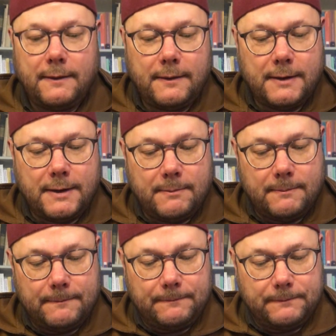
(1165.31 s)

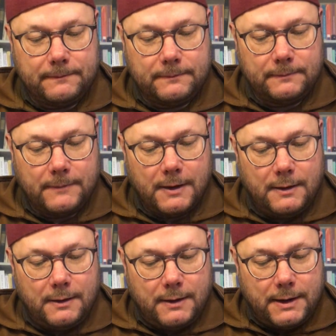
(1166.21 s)
And
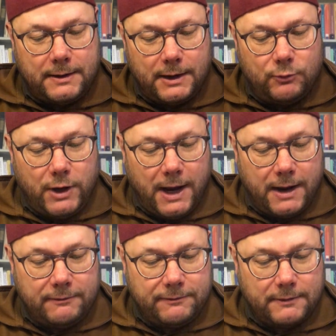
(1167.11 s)
then we
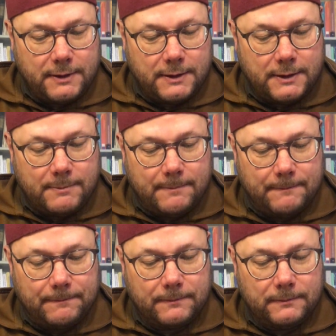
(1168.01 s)
have
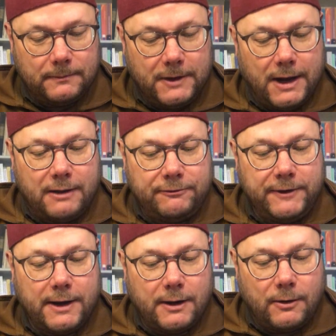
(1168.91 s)
the
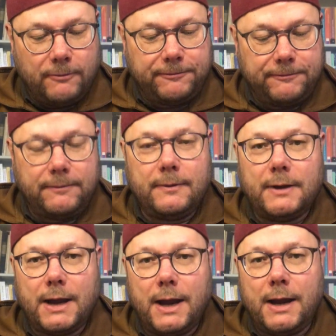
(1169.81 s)
Alfiya of
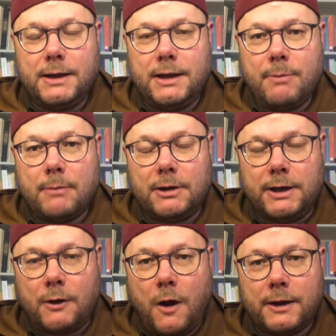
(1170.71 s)
al-Imam
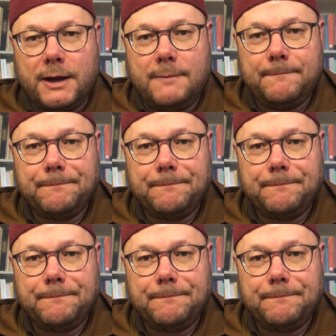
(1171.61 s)
al-Iraqi